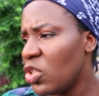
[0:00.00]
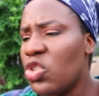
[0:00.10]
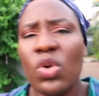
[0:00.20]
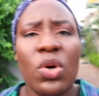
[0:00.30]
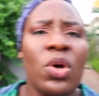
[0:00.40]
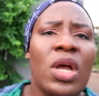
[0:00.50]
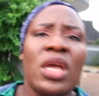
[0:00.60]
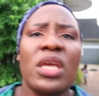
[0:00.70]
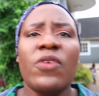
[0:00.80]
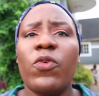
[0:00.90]
So
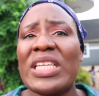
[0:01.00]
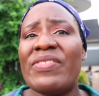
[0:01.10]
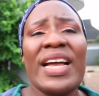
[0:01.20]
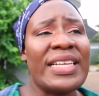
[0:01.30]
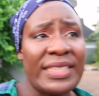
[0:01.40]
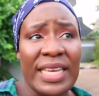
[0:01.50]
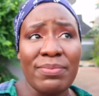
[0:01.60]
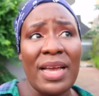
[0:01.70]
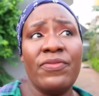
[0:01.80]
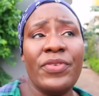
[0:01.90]
if whatever I say
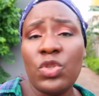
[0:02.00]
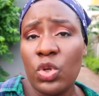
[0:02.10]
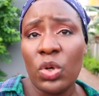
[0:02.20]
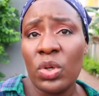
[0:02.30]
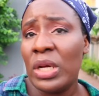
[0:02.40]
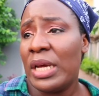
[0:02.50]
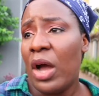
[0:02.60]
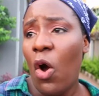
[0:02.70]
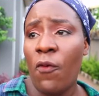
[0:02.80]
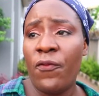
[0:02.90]
in my video
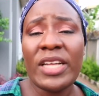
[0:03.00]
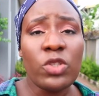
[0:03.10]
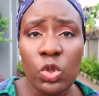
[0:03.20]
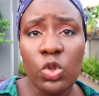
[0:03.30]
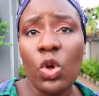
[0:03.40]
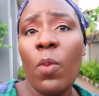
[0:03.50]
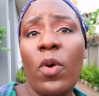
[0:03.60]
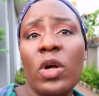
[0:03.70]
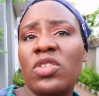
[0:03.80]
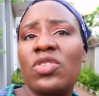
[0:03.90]
offends you so
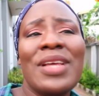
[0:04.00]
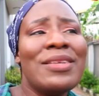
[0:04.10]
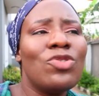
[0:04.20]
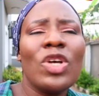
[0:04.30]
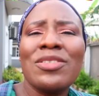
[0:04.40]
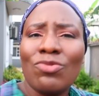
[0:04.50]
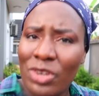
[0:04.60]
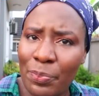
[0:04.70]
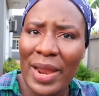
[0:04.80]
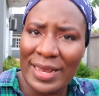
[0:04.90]
much, then just
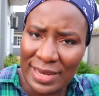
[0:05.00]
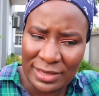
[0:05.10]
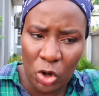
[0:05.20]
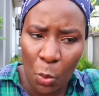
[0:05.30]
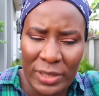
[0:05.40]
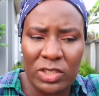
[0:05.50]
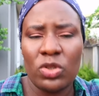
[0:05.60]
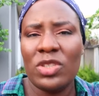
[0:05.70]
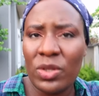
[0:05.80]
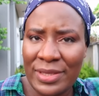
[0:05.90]
reply there in the comment
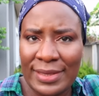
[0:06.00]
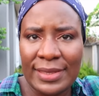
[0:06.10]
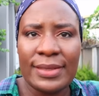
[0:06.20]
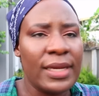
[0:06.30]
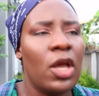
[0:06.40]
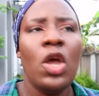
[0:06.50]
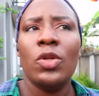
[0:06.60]
section. Let us see there.